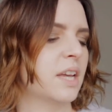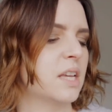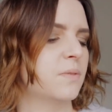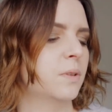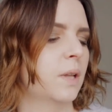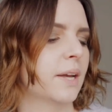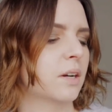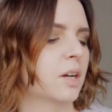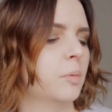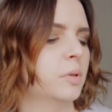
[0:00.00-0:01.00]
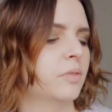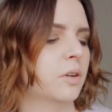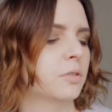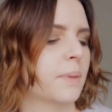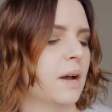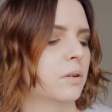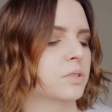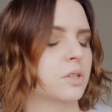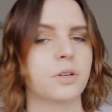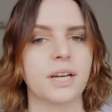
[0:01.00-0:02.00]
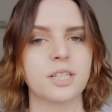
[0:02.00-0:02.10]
they give you like a couple of £100 and you